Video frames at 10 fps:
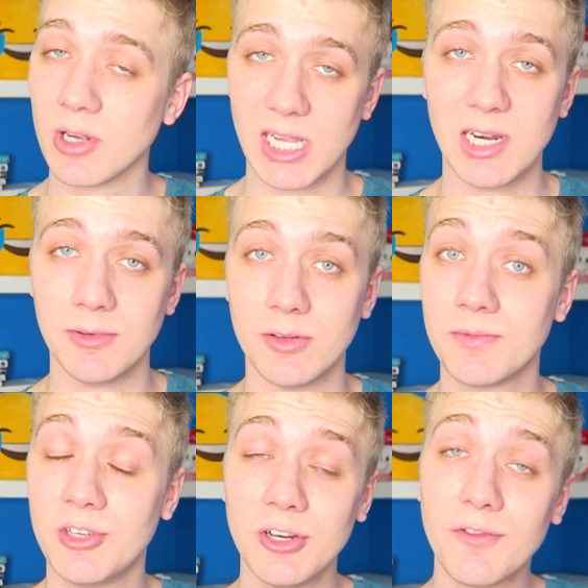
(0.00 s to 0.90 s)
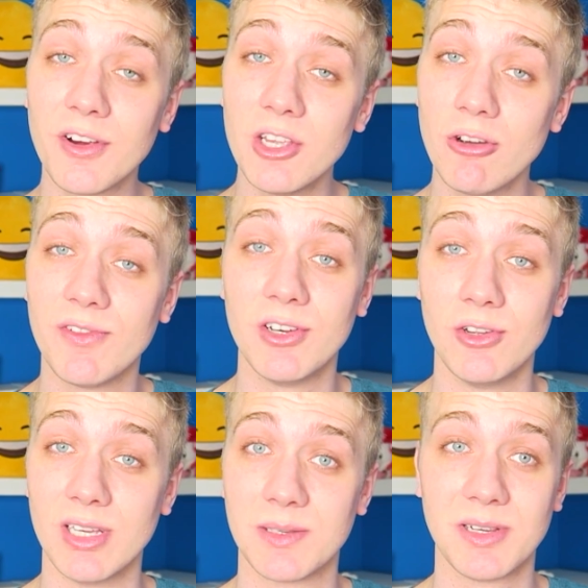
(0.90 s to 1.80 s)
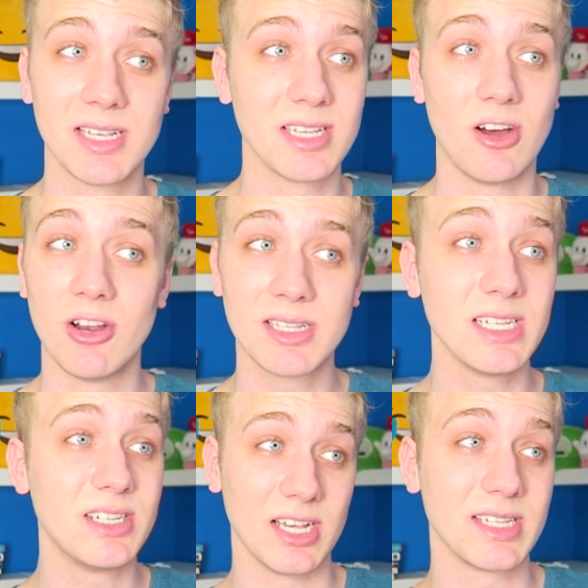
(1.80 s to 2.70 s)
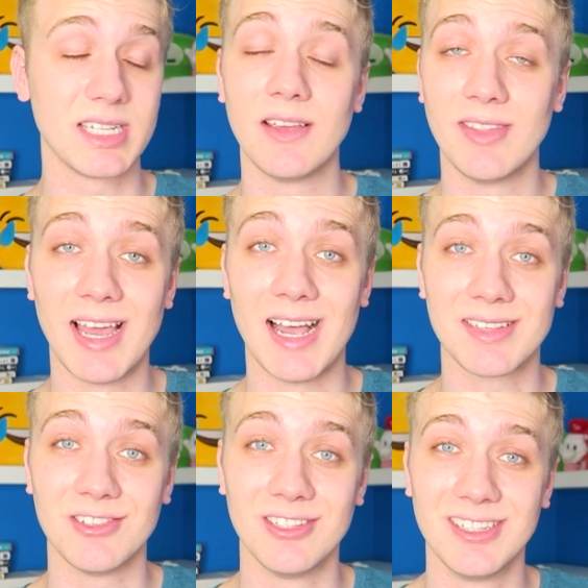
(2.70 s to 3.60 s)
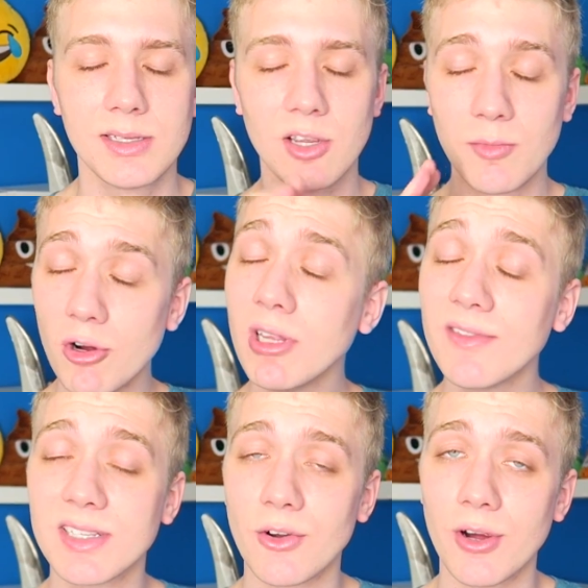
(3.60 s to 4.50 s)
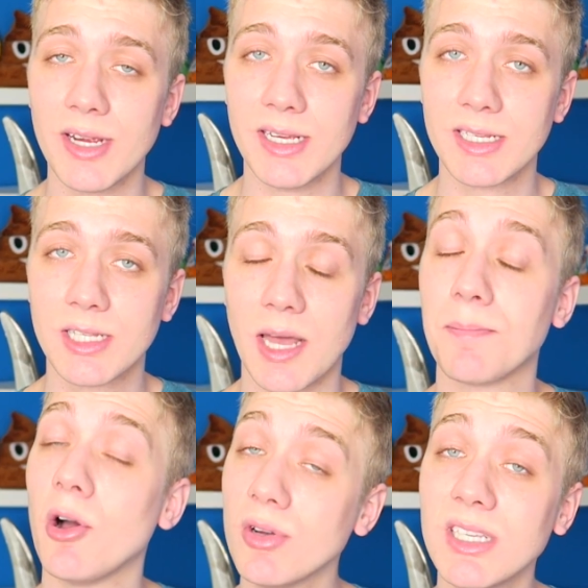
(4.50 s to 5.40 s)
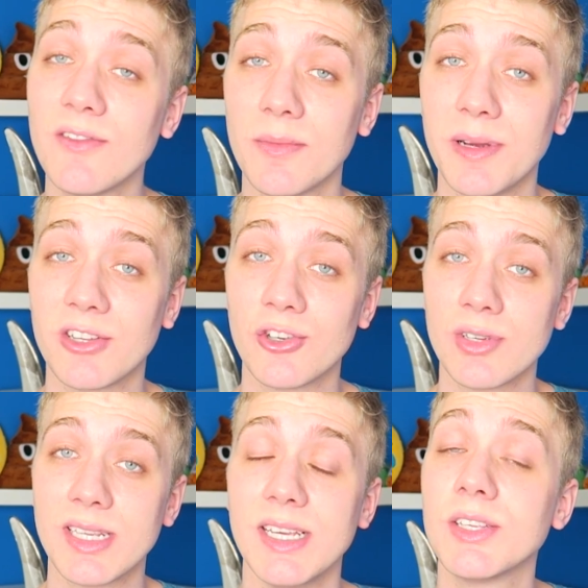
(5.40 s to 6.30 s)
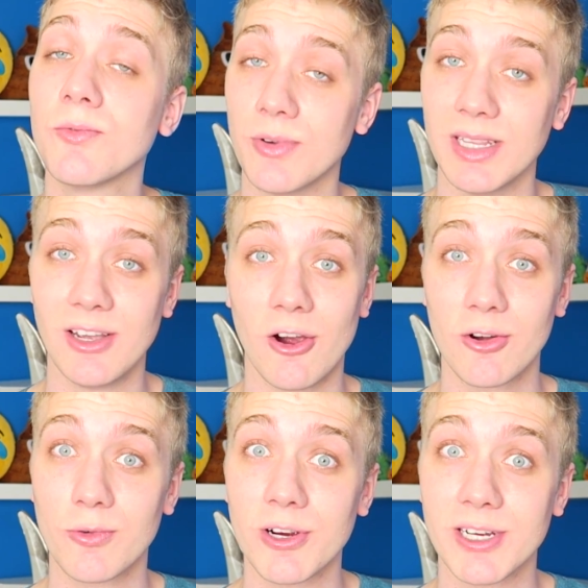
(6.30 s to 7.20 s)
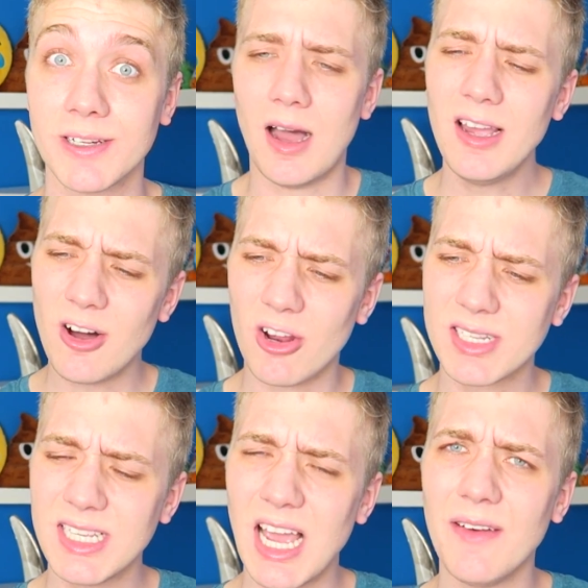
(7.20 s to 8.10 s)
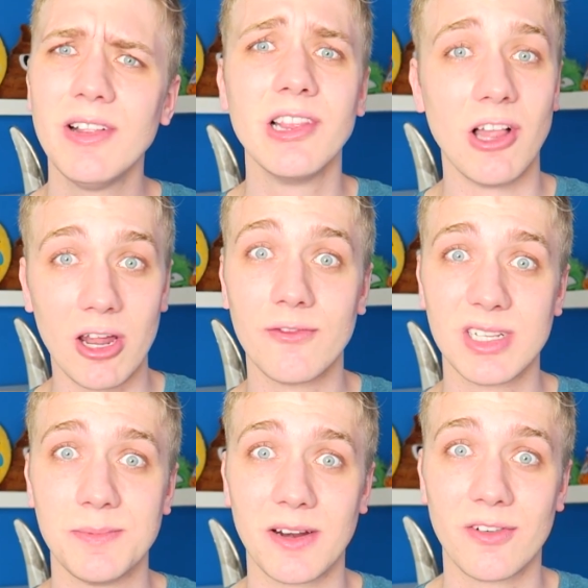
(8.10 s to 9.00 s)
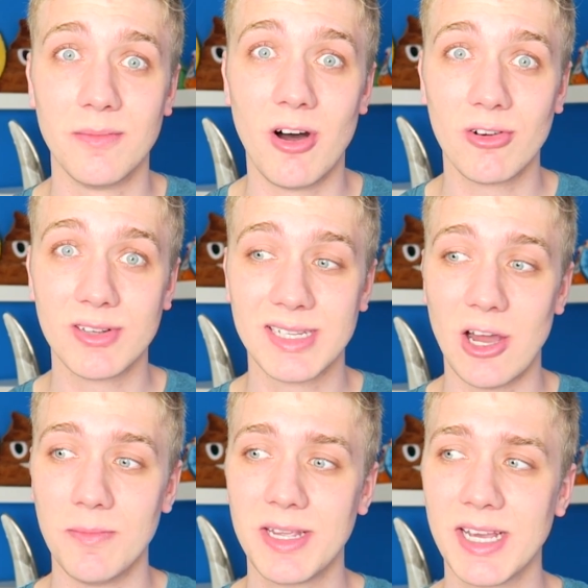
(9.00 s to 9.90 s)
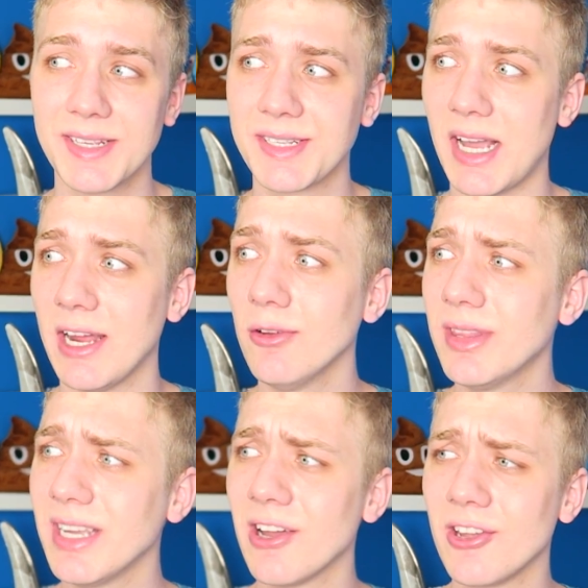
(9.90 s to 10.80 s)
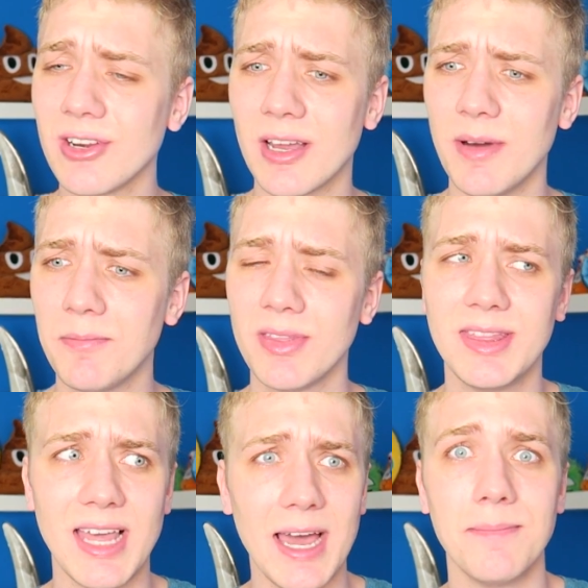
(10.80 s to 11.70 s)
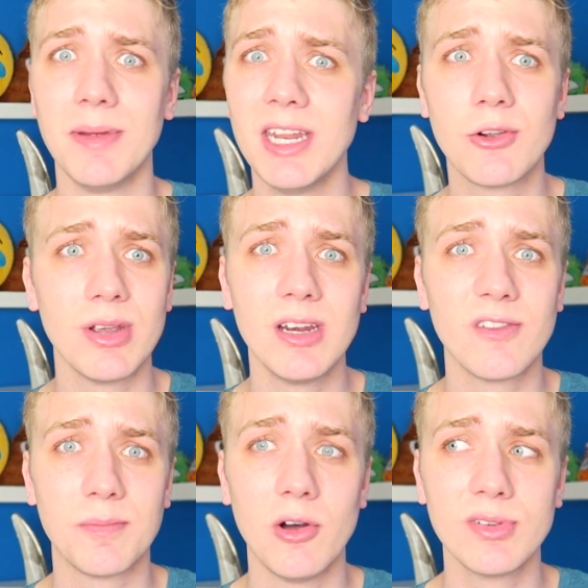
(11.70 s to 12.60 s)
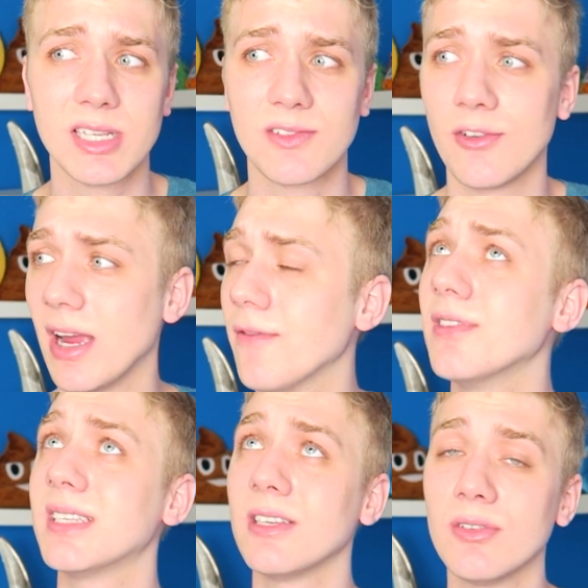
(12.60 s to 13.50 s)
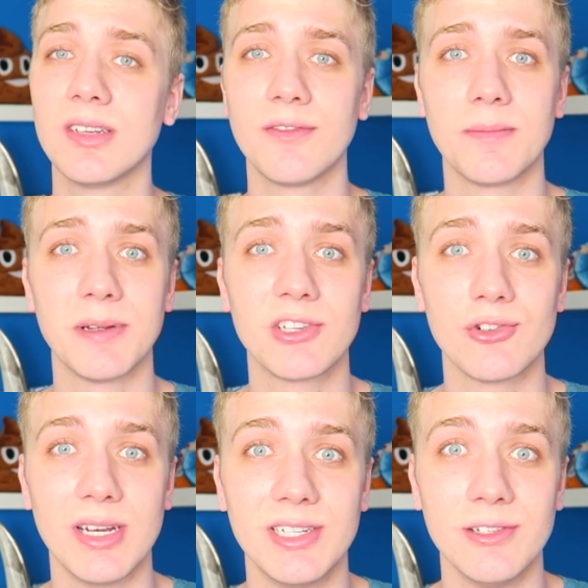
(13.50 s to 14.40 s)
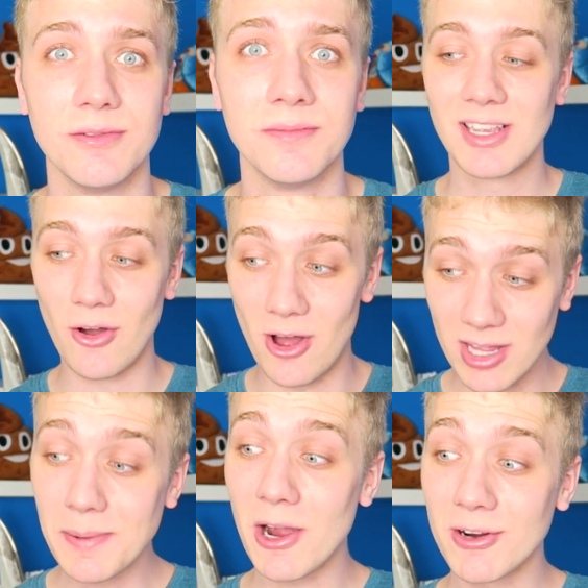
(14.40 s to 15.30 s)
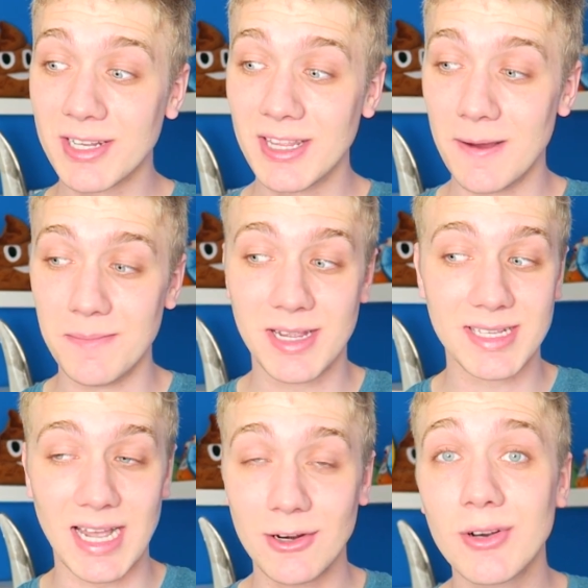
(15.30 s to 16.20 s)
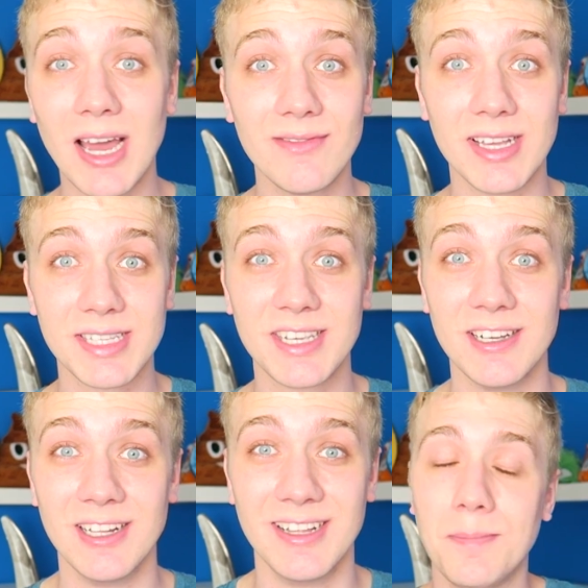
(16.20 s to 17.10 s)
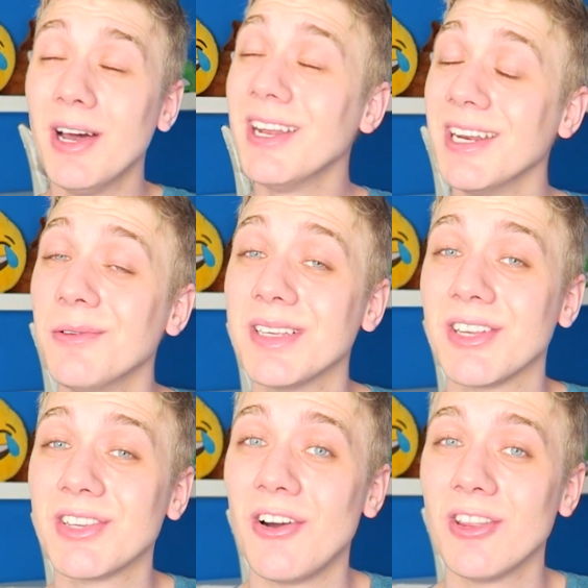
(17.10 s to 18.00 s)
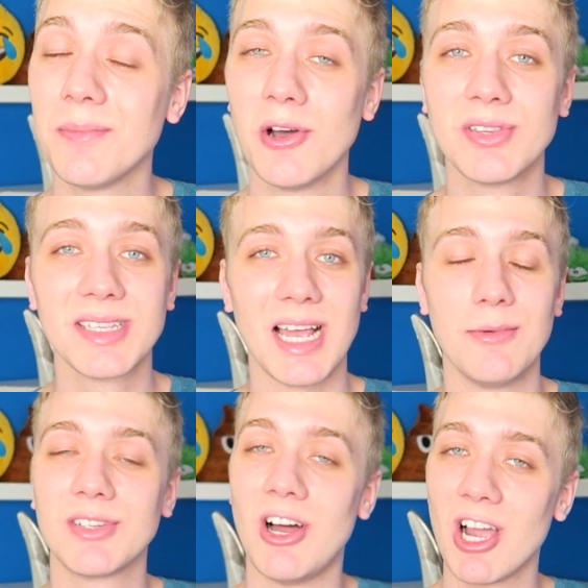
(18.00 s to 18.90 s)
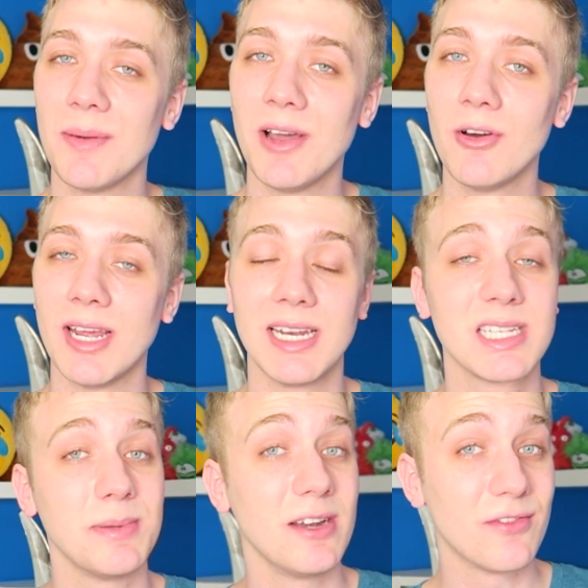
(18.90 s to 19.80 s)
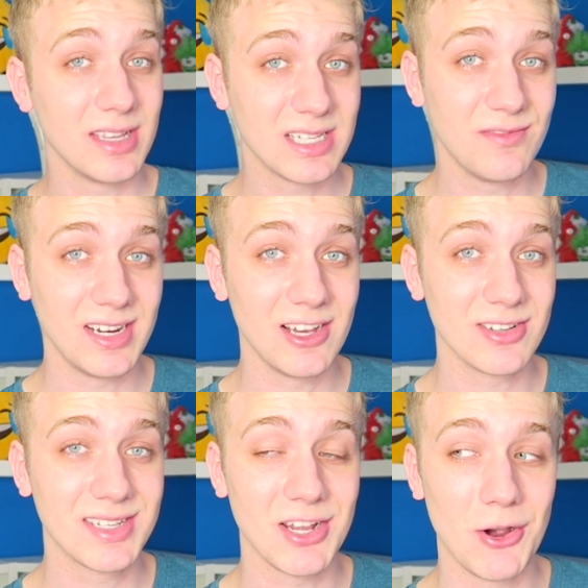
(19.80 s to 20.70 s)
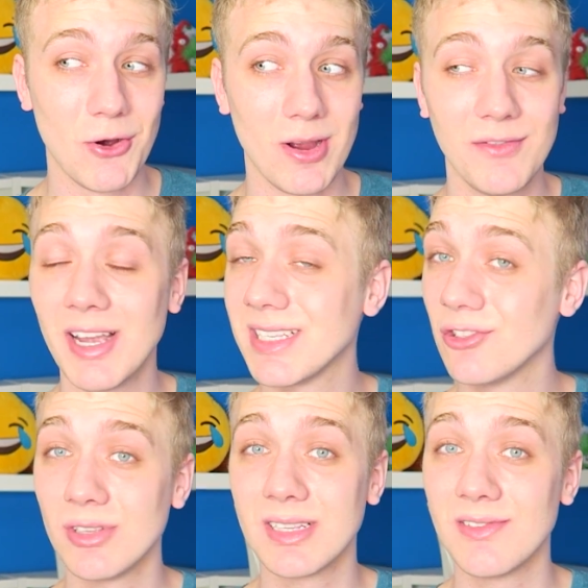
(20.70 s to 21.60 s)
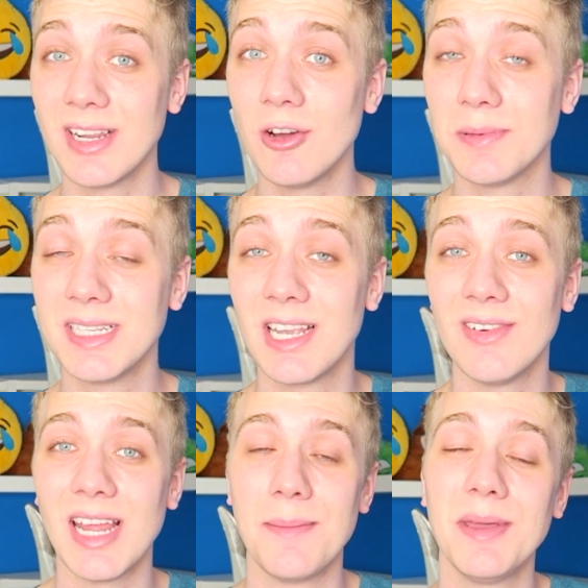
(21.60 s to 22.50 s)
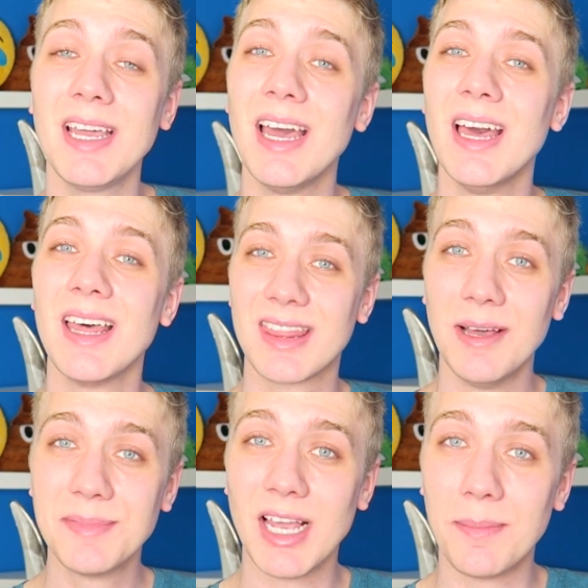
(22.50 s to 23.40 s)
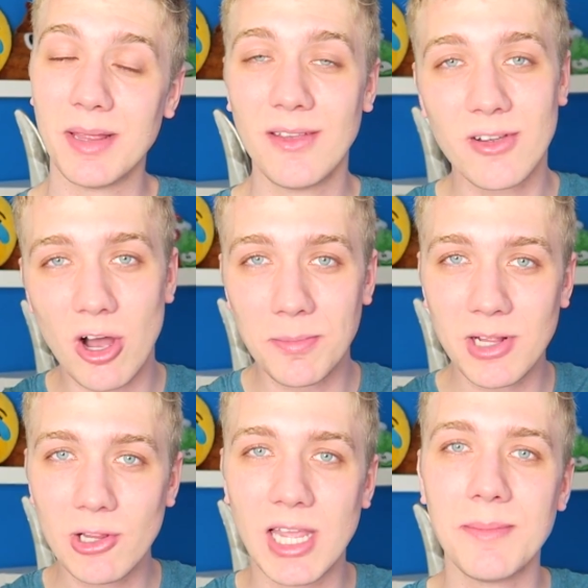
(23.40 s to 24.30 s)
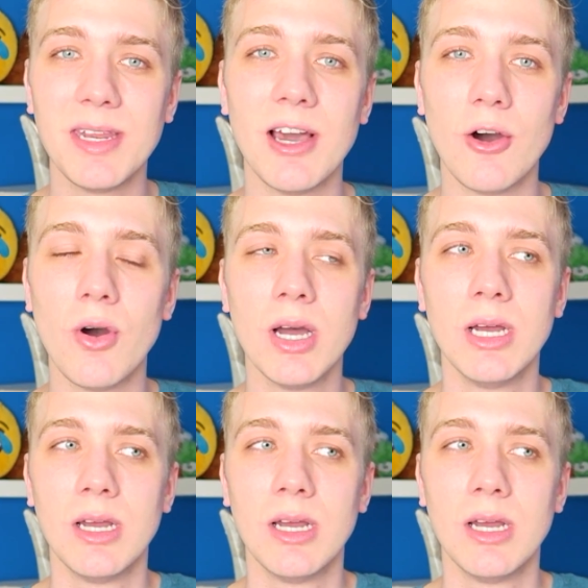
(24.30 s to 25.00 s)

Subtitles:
relatable. Good for you if you do this, because it honestly does save the hassle. So moral of the story is that posing for pictures is really hard work. I honestly have a lot of respect for models now, because I don't think I could come up with that many creative poses for every single different picture I do. So all the power to them, because I don't have that skill. But anyways, those are all the poses I will talk about and explain for this video. So if you guys enjoyed this video, please give it a big thumbs up and leave a comment below letting me know,